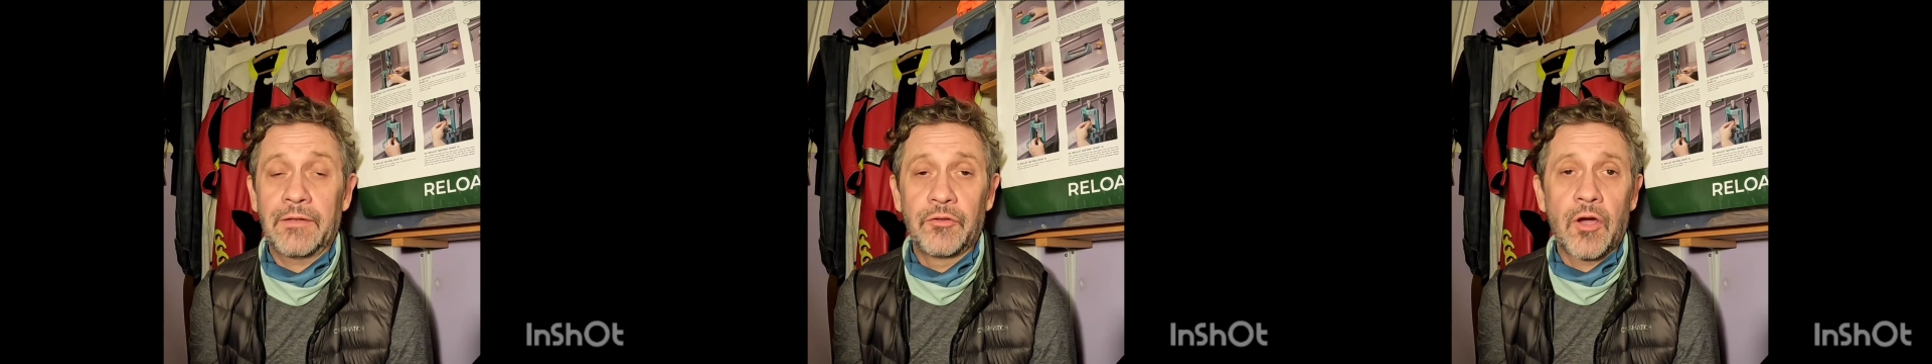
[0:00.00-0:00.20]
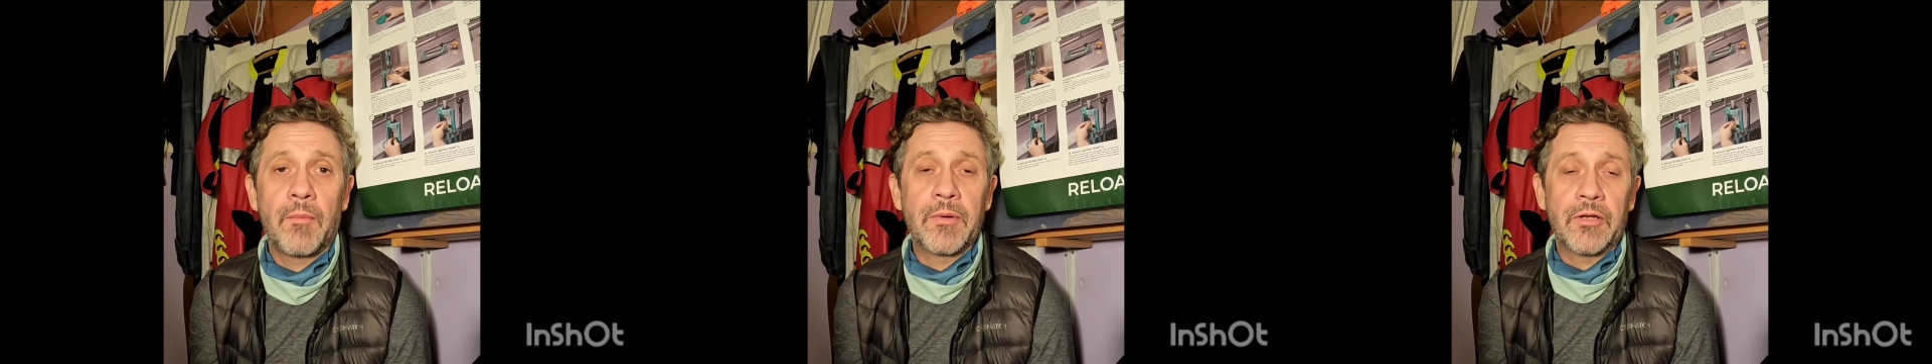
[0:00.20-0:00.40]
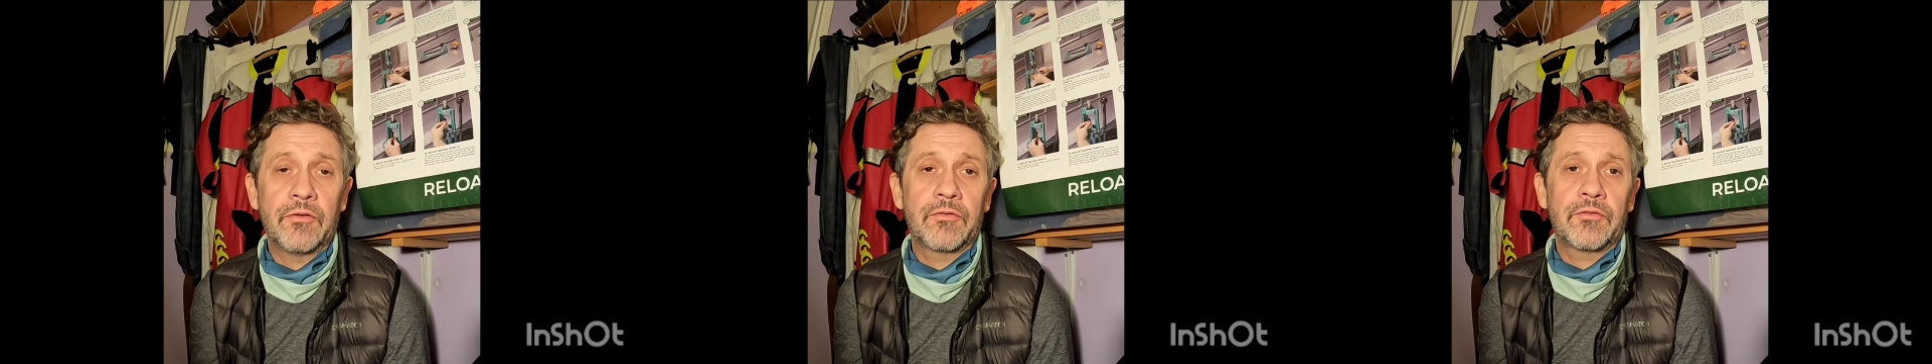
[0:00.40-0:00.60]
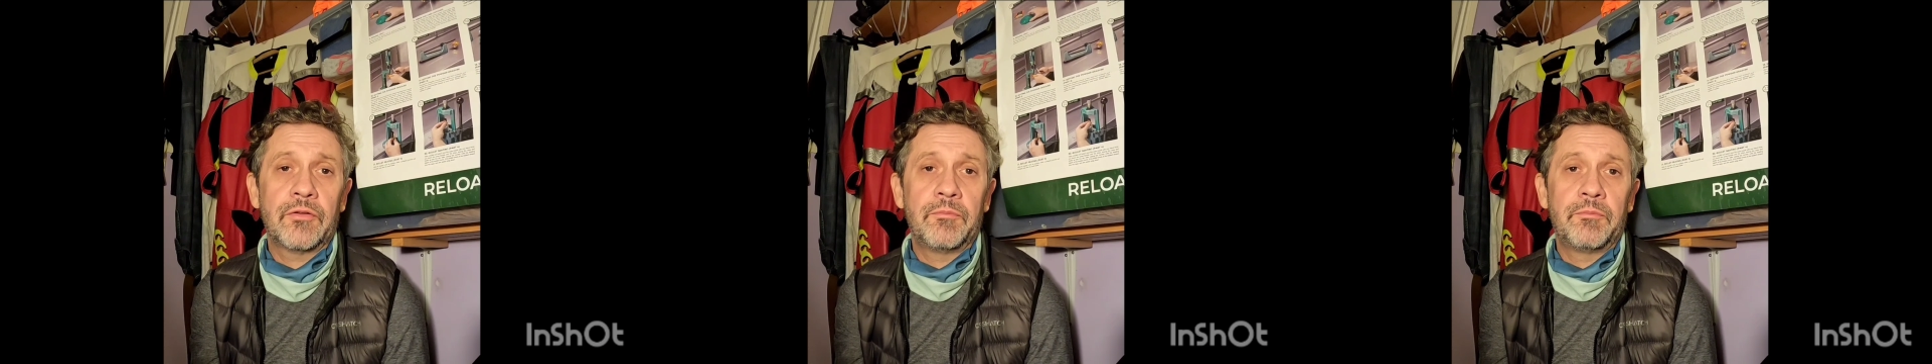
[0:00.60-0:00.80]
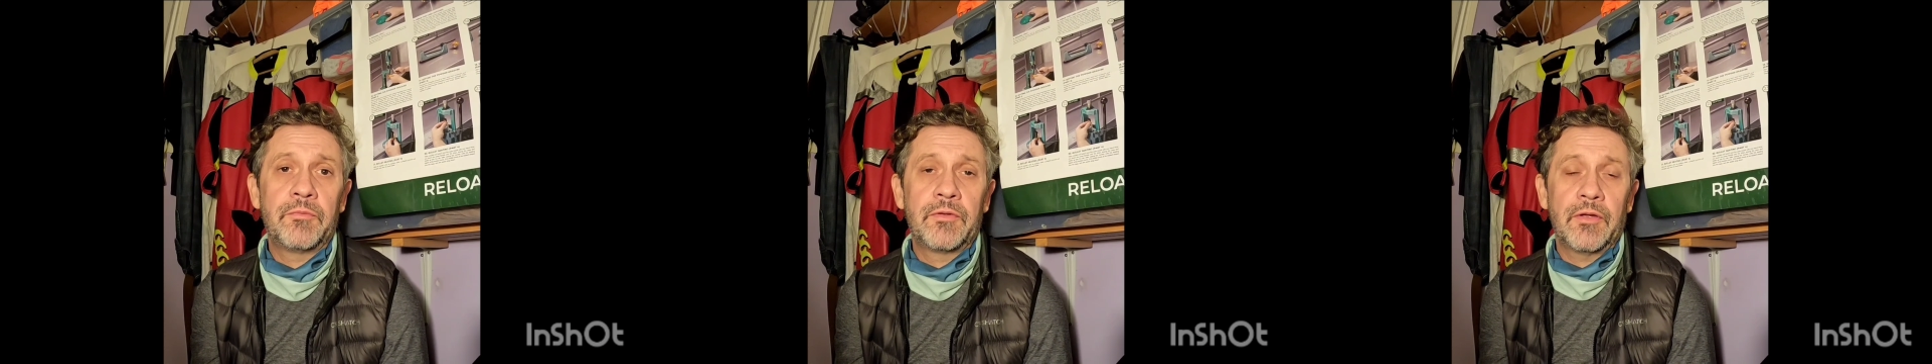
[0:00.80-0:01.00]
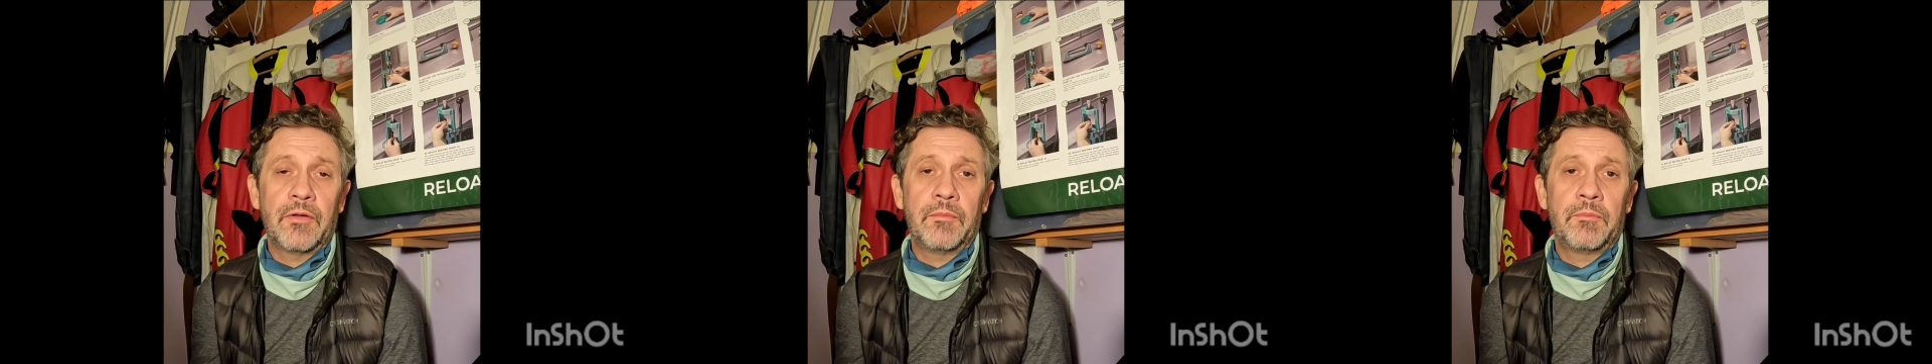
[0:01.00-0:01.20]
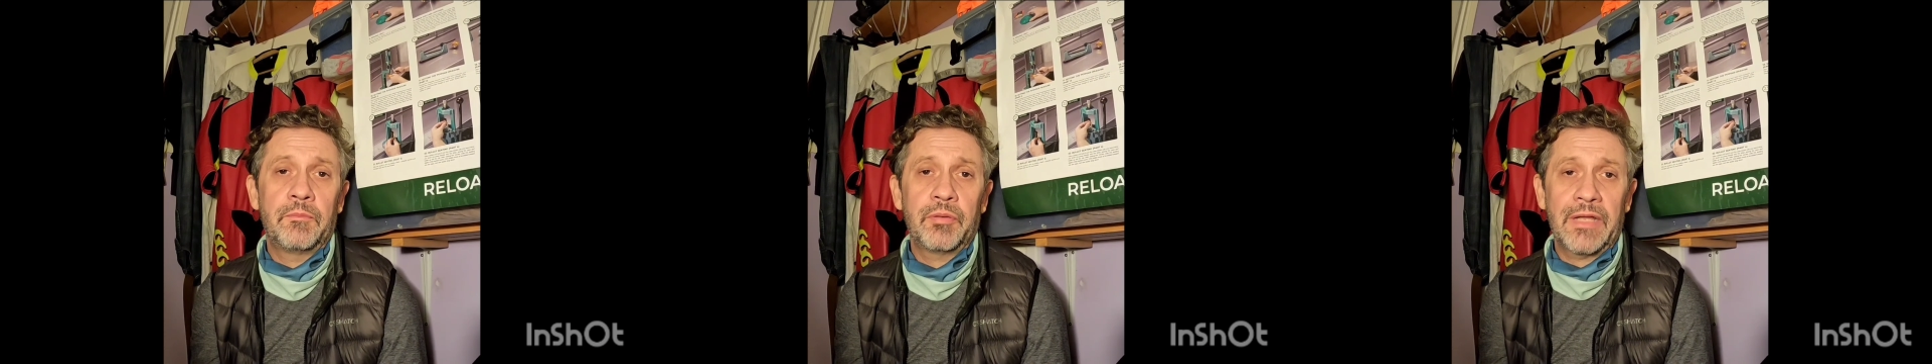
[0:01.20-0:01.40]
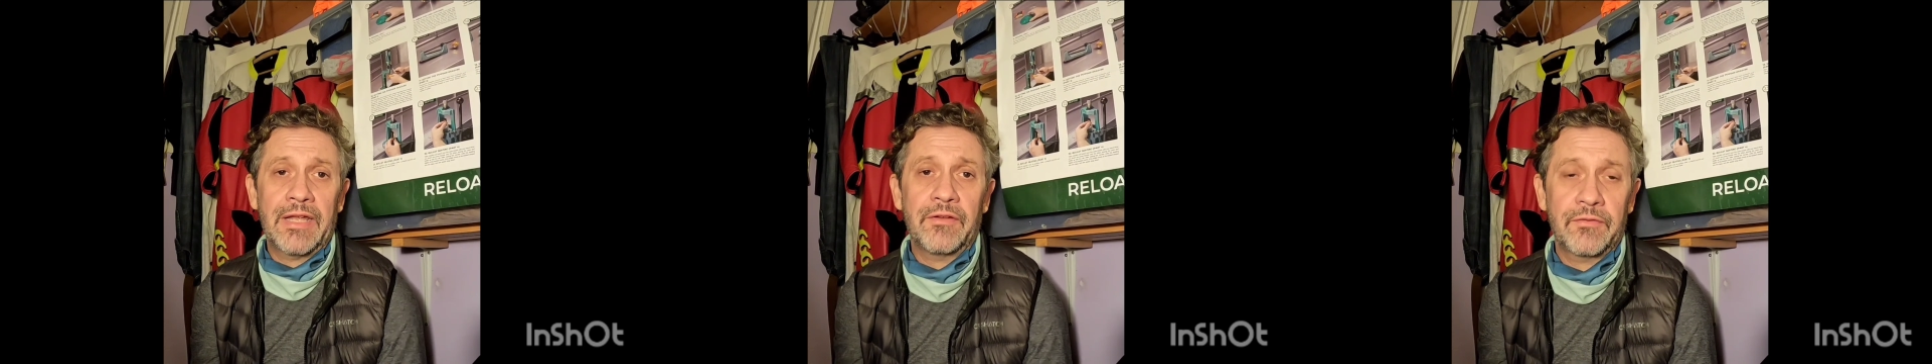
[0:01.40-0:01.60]
dominance to
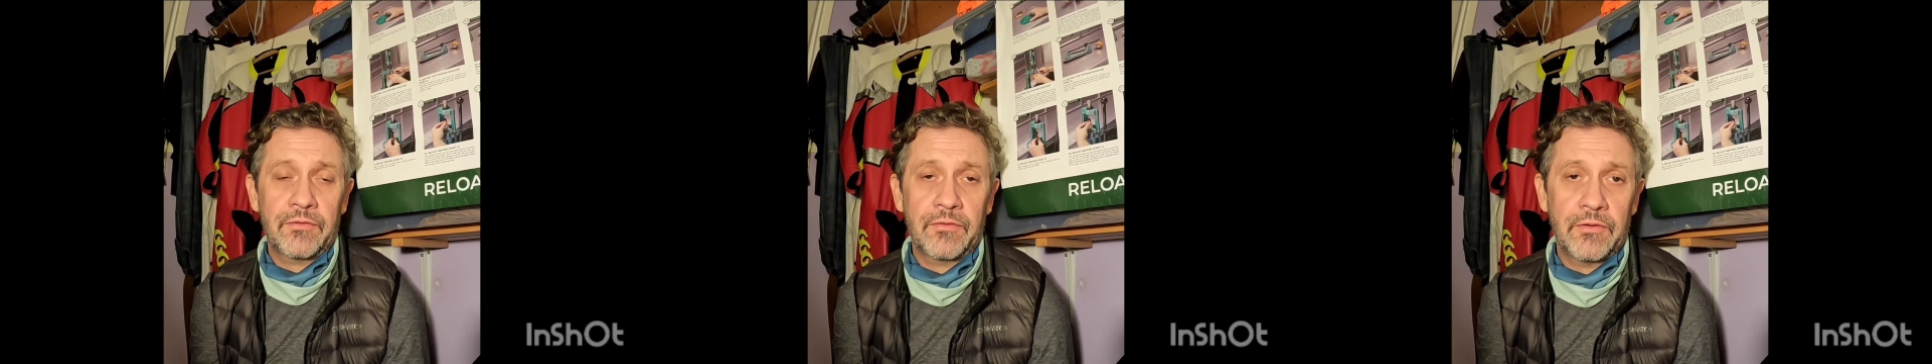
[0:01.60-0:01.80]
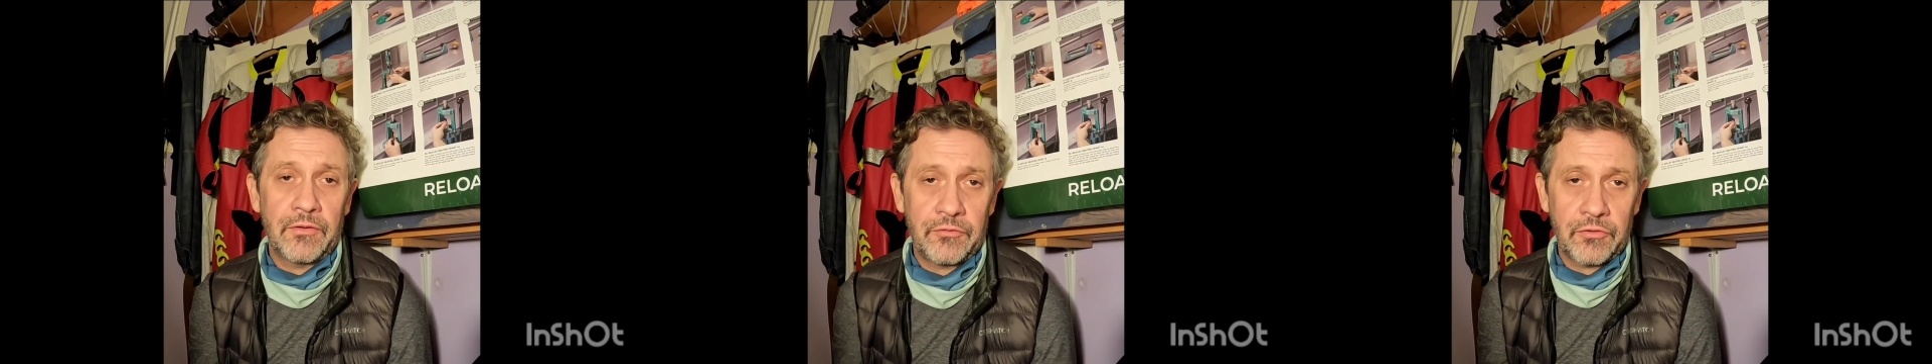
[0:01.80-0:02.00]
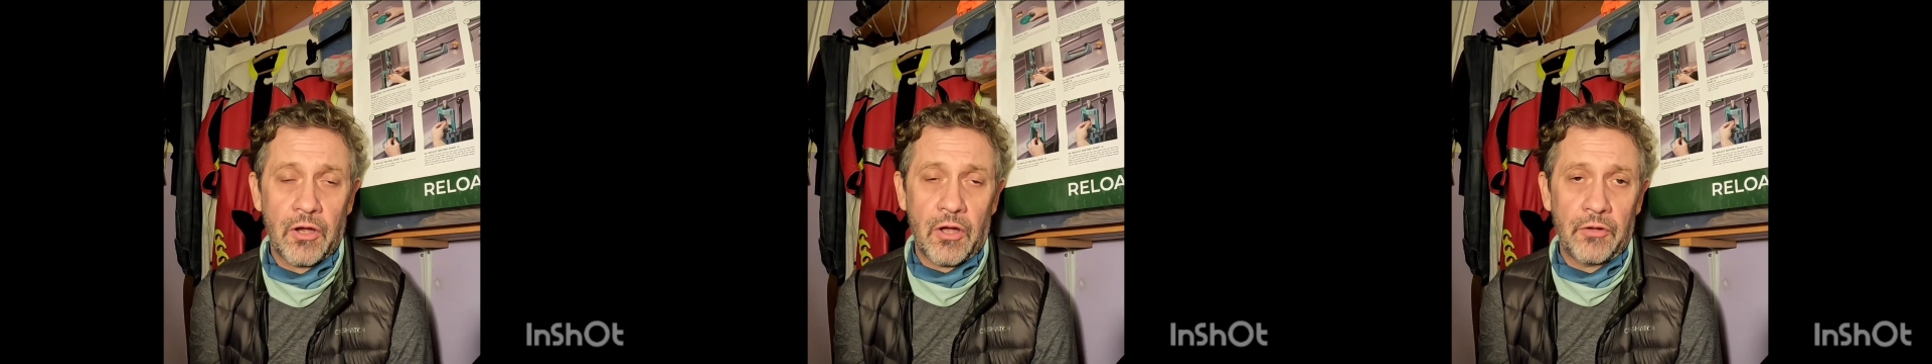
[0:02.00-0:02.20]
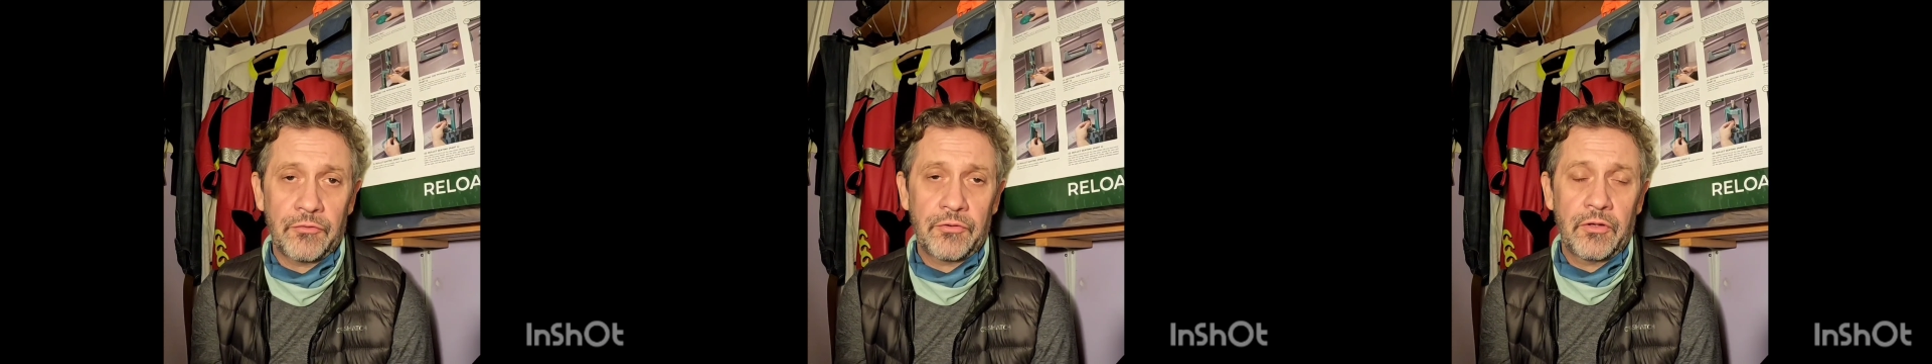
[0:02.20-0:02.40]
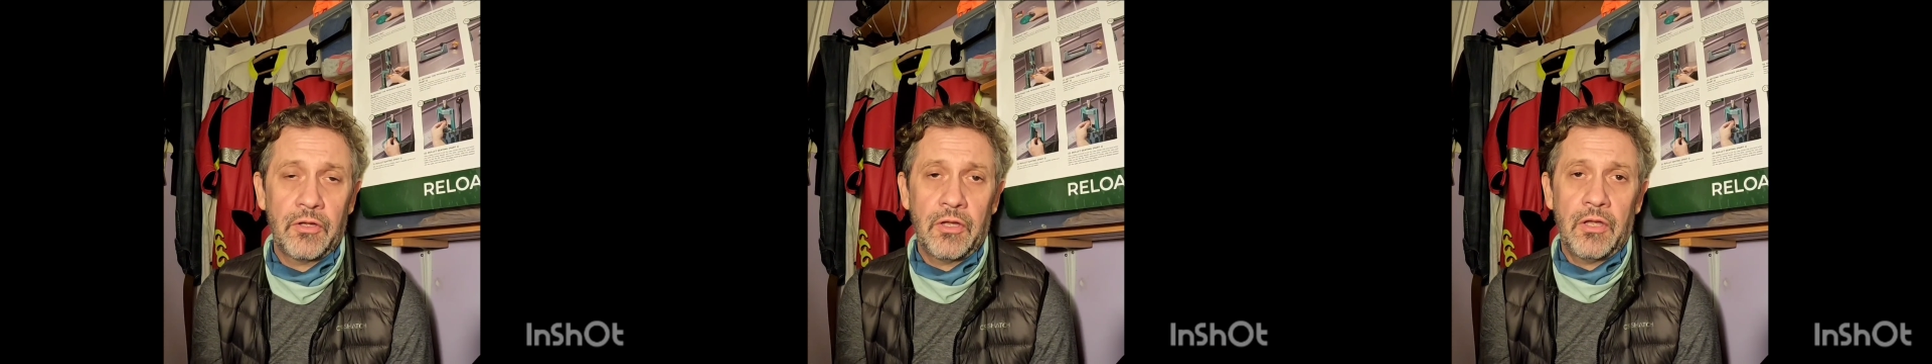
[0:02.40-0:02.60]
place the shot.